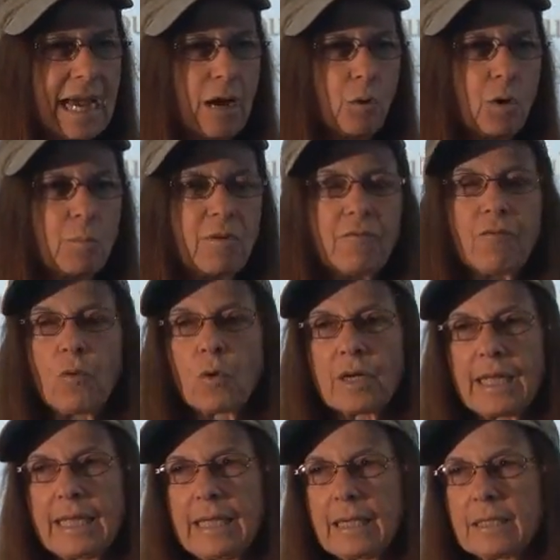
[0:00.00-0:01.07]
hour
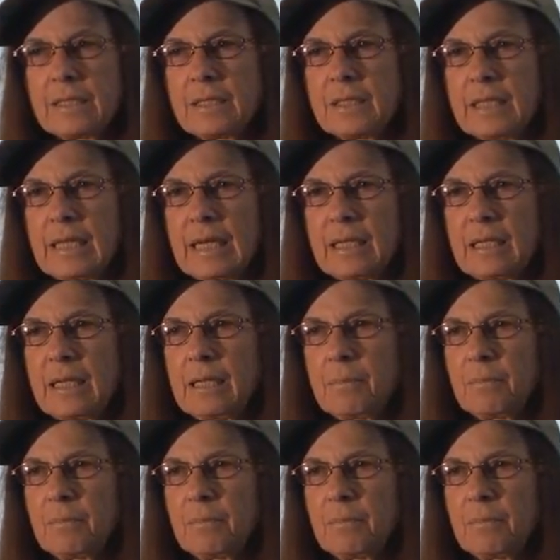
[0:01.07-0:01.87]
beforehand to